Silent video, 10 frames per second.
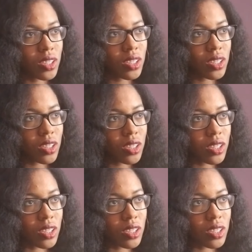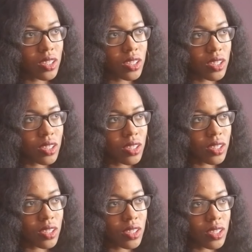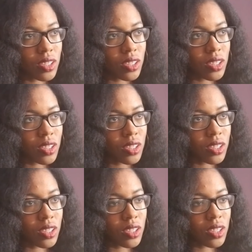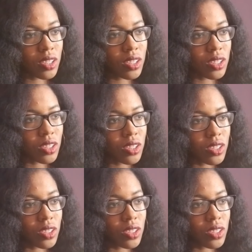No one is speaking in this clip.